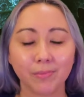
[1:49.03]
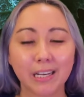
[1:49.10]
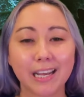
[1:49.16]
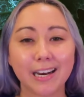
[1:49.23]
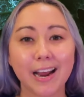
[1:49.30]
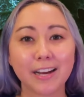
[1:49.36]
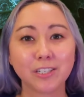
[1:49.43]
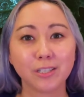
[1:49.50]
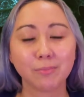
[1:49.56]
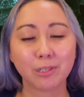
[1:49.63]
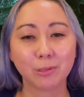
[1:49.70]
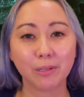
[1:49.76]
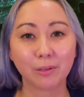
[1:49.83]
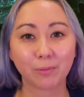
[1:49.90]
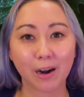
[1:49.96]
The connection
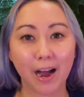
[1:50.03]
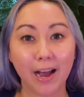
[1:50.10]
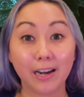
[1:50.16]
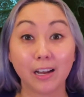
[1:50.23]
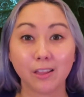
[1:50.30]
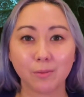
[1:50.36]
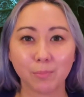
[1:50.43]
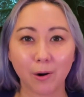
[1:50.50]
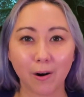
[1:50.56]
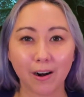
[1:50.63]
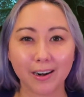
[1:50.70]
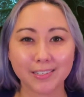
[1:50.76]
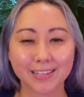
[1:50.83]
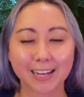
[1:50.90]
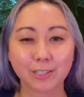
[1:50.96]
between the ride and the
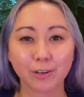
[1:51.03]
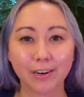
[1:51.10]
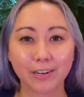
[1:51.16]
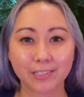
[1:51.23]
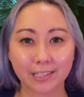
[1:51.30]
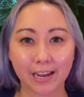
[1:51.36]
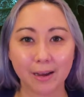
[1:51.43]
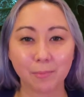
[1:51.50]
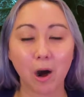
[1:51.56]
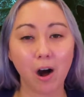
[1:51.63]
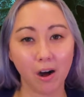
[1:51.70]
bar is that Trader Sam